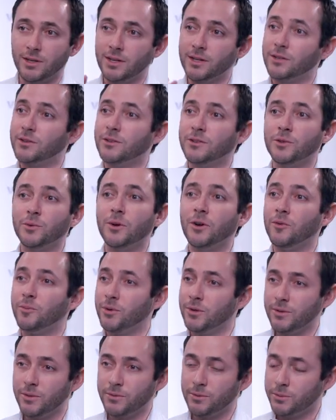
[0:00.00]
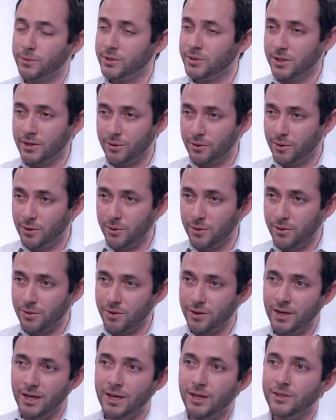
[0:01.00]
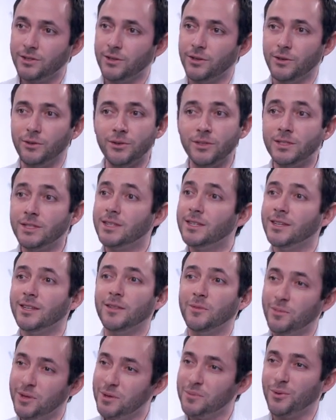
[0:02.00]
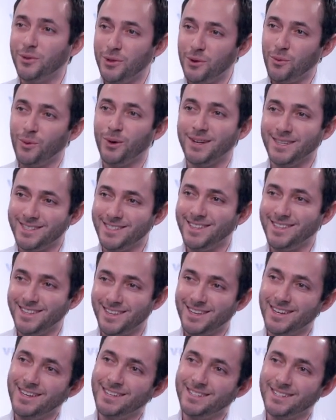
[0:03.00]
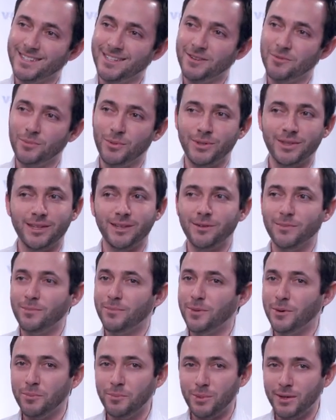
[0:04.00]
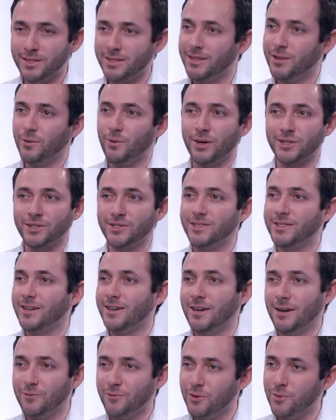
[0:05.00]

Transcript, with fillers: 112% growth. So you see the people that want to see the content, but they're, they're busy. They're watching Sunday Night